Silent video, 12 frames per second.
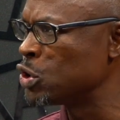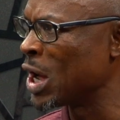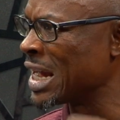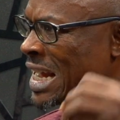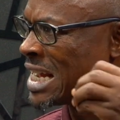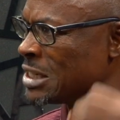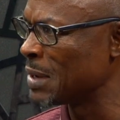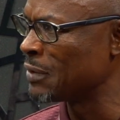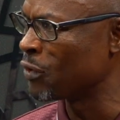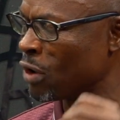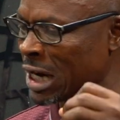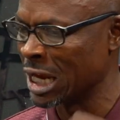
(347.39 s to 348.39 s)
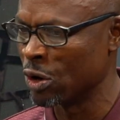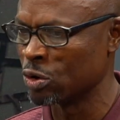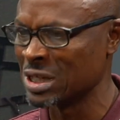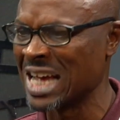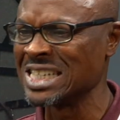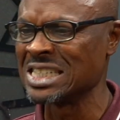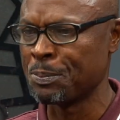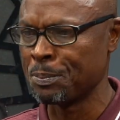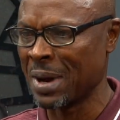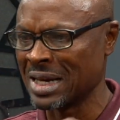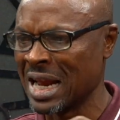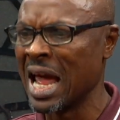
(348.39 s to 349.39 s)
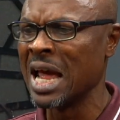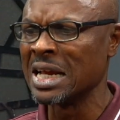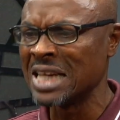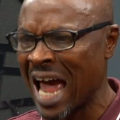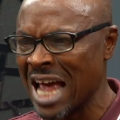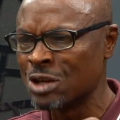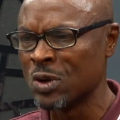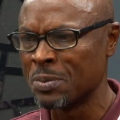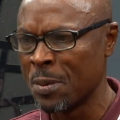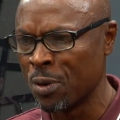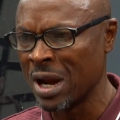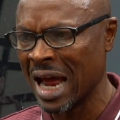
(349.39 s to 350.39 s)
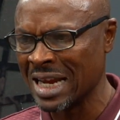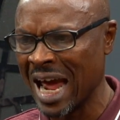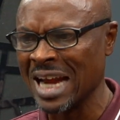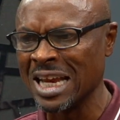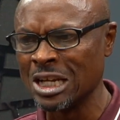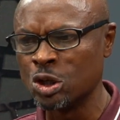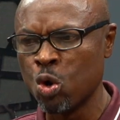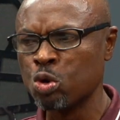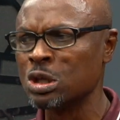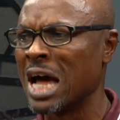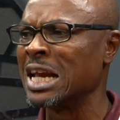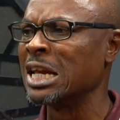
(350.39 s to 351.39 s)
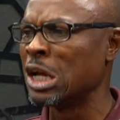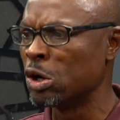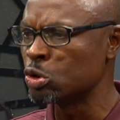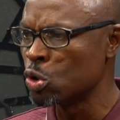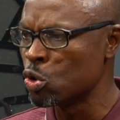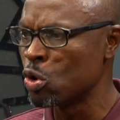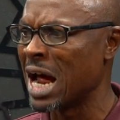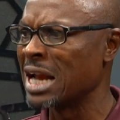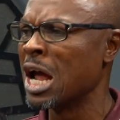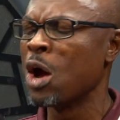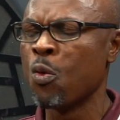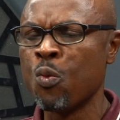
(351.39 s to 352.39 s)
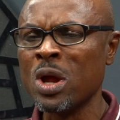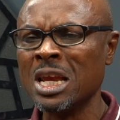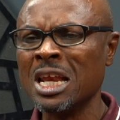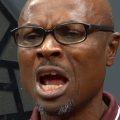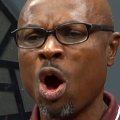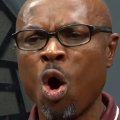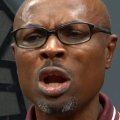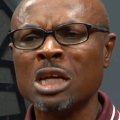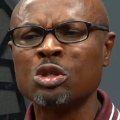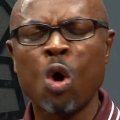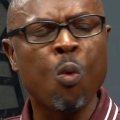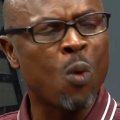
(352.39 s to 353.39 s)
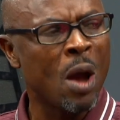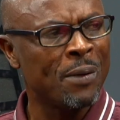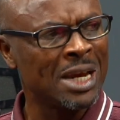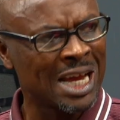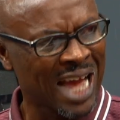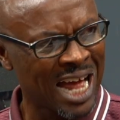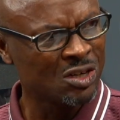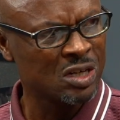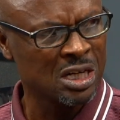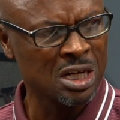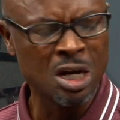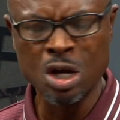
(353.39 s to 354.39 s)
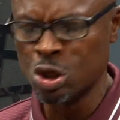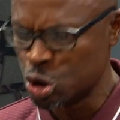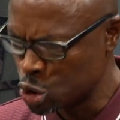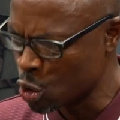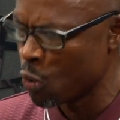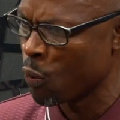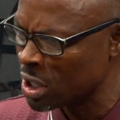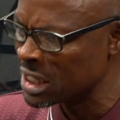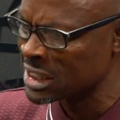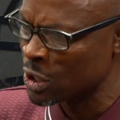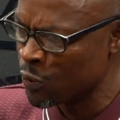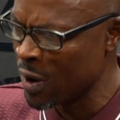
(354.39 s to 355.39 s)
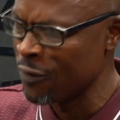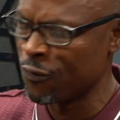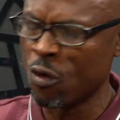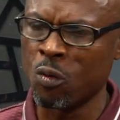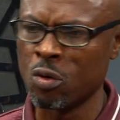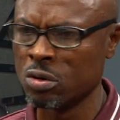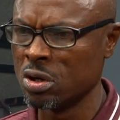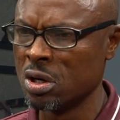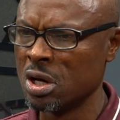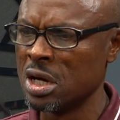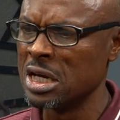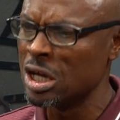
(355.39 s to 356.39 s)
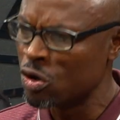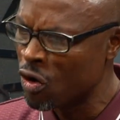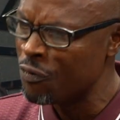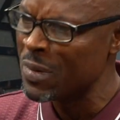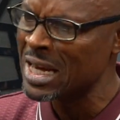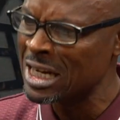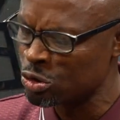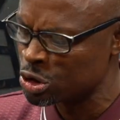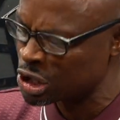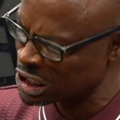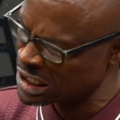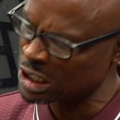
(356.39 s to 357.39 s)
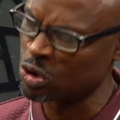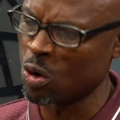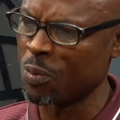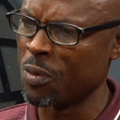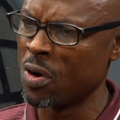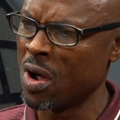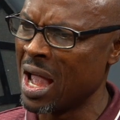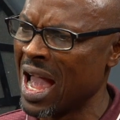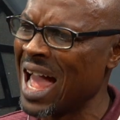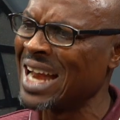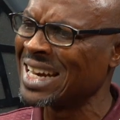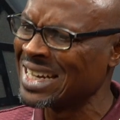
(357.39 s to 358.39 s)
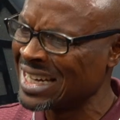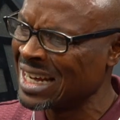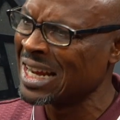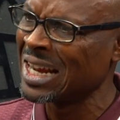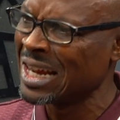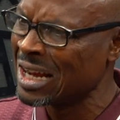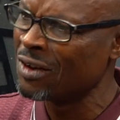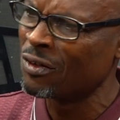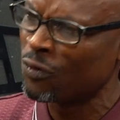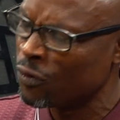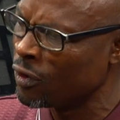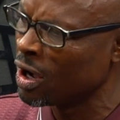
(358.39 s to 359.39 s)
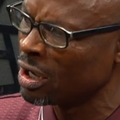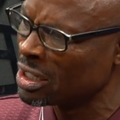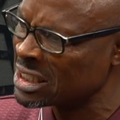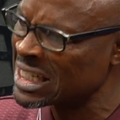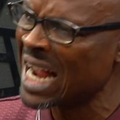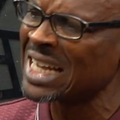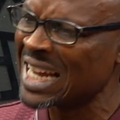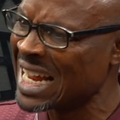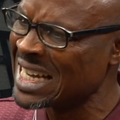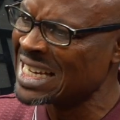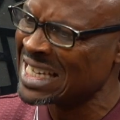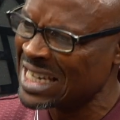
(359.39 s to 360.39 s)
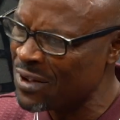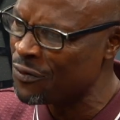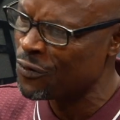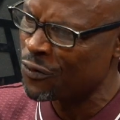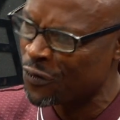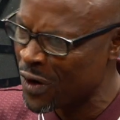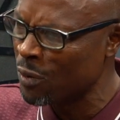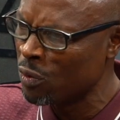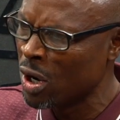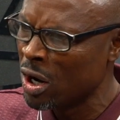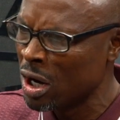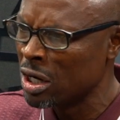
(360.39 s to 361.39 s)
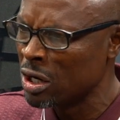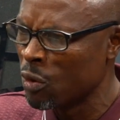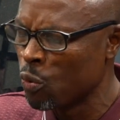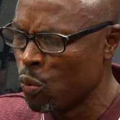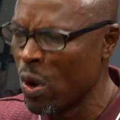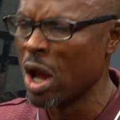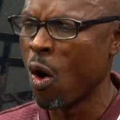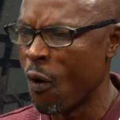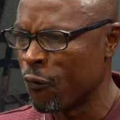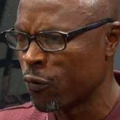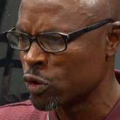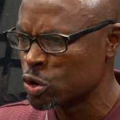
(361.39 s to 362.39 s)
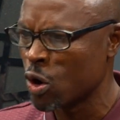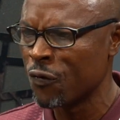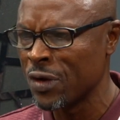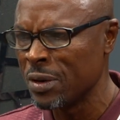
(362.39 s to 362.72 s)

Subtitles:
engagement for Lagos and sympathize with people that died, it shows that they also know that all is not well with the country. So what is the way forward? The government need to sit up and chart a different way of solving